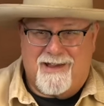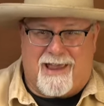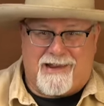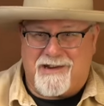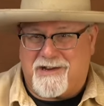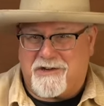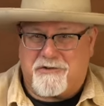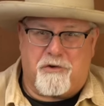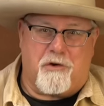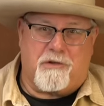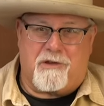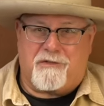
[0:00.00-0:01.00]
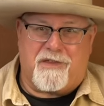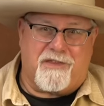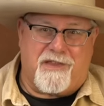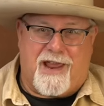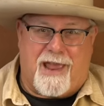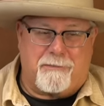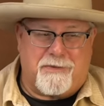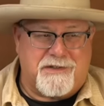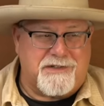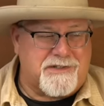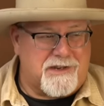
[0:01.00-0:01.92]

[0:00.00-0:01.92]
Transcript: I can control everything that happens.